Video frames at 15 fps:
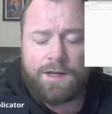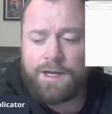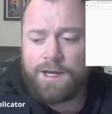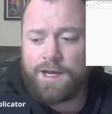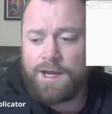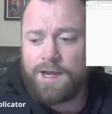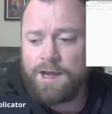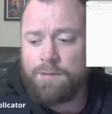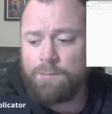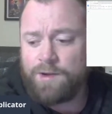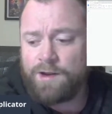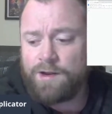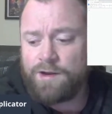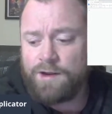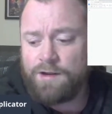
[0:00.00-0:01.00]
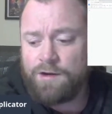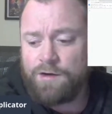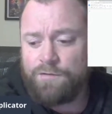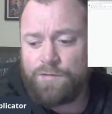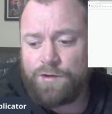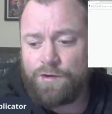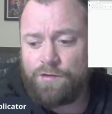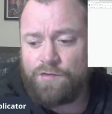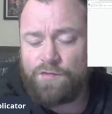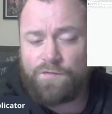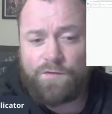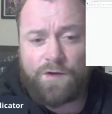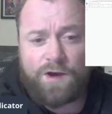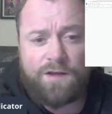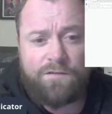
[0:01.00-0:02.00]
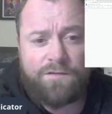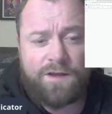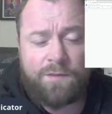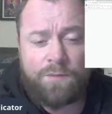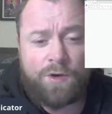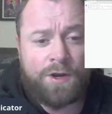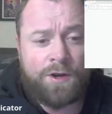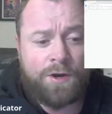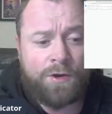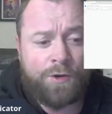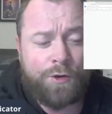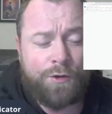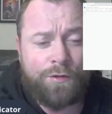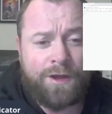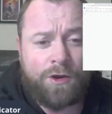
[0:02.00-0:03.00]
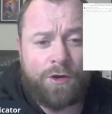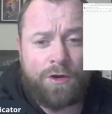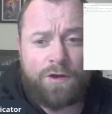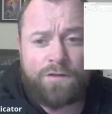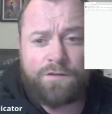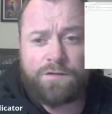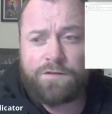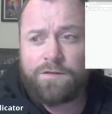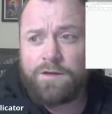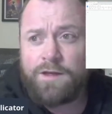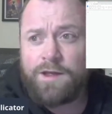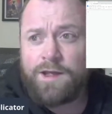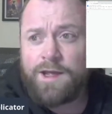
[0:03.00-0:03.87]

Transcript: but of those 5, he might not know their costs.